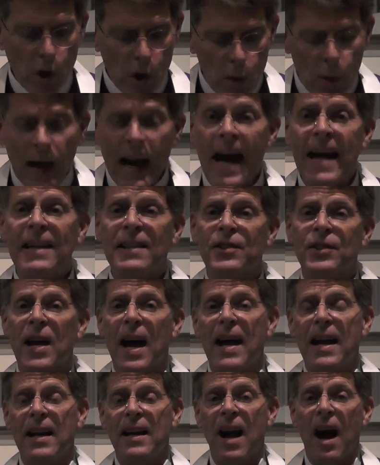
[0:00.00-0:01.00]
when I
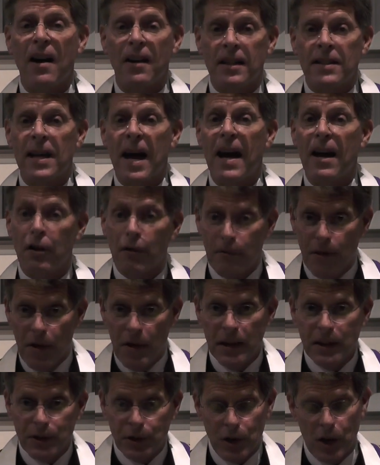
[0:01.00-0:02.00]
decided on a title for
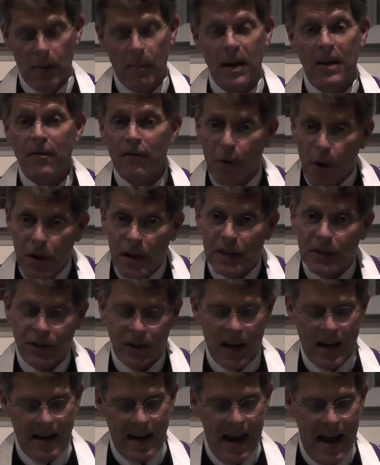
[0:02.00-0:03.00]
this sermon, for this
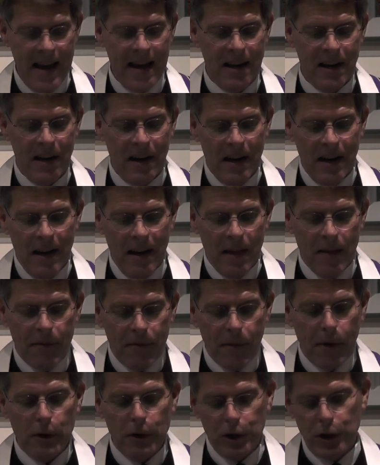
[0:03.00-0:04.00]
Sunday, the
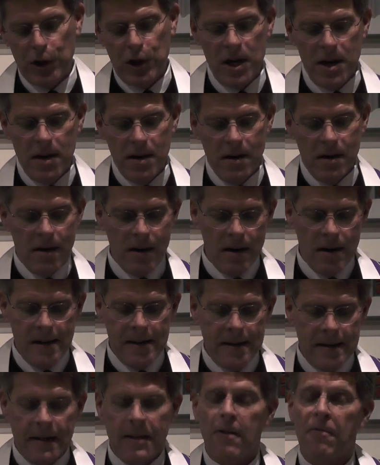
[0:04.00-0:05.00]
first year,
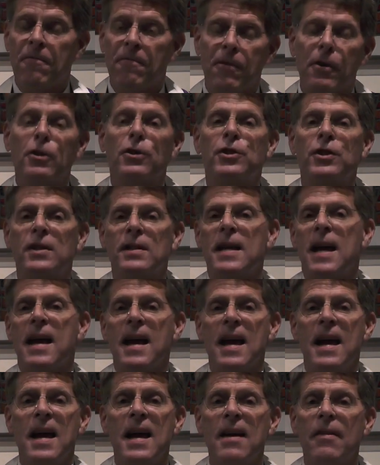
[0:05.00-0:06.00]
the first
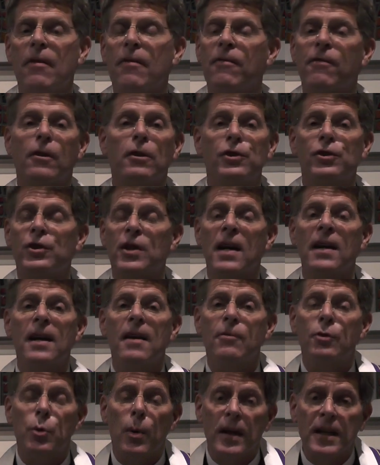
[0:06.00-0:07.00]
day, the first Sunday
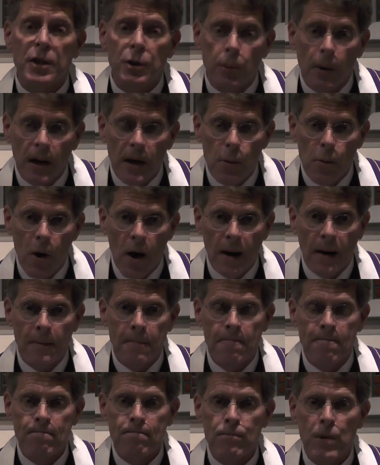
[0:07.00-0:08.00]
of 2021,
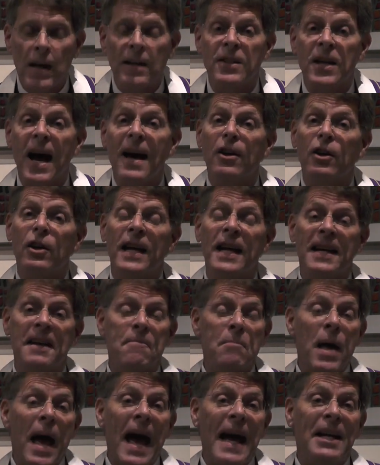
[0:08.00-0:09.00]
entitled it
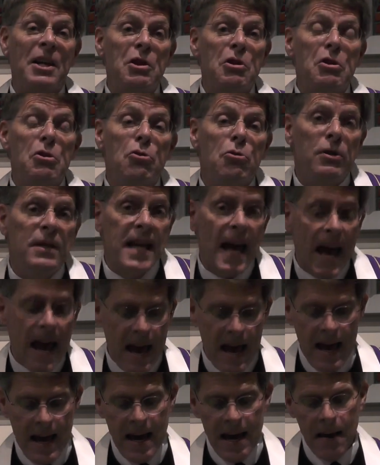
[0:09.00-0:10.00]
A New
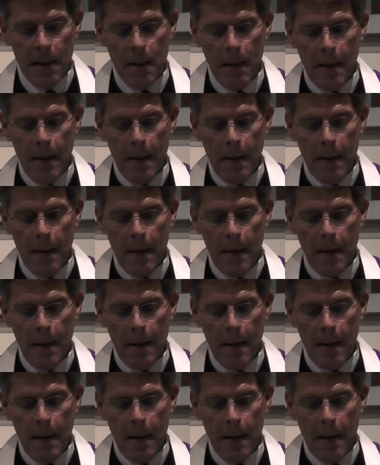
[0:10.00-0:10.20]
Day,